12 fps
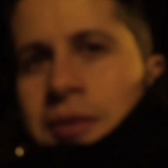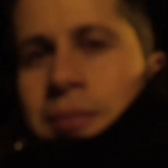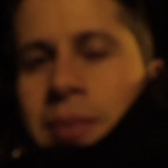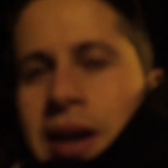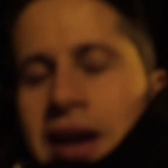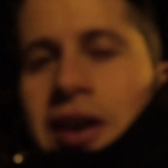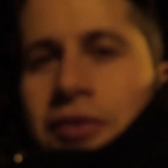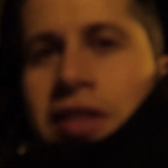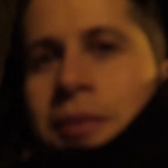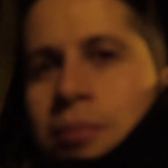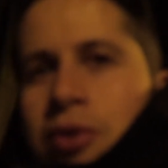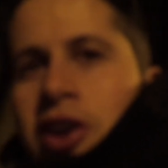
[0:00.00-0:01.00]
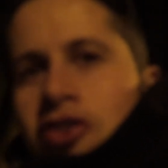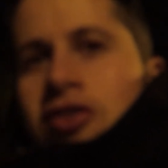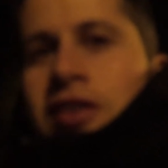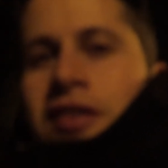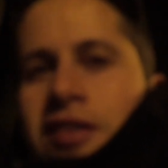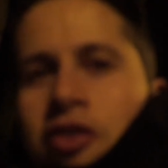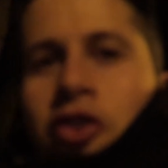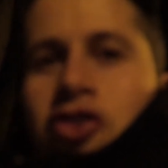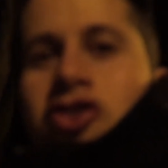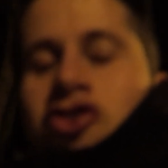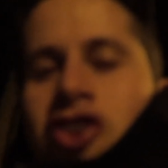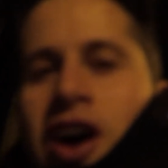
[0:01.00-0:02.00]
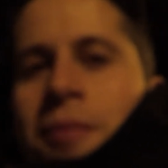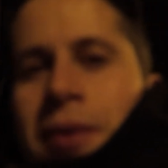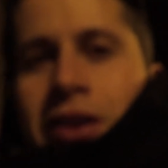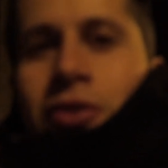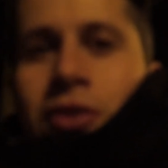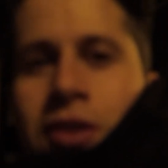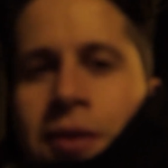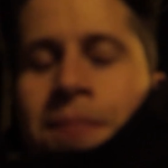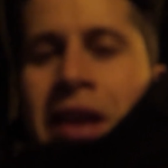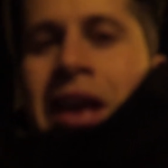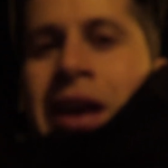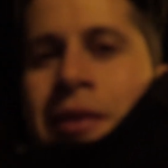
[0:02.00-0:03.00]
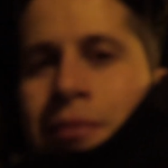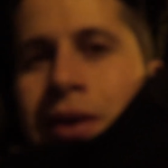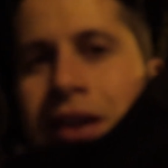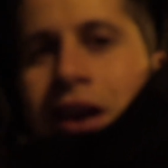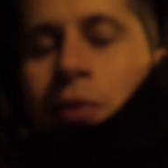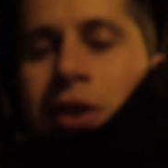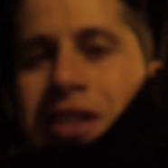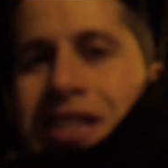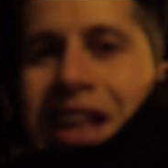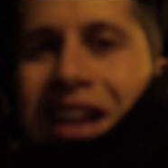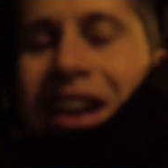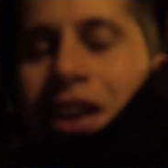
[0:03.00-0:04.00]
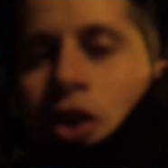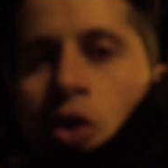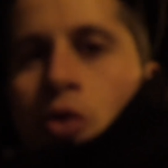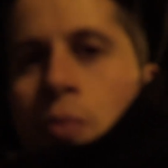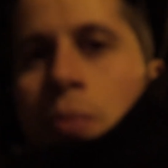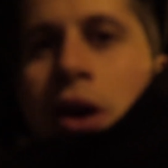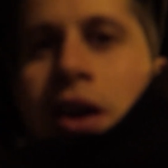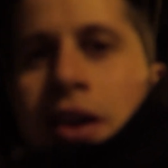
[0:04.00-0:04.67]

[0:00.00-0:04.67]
but I have the impression it's not sharp at all, but I will see that at home.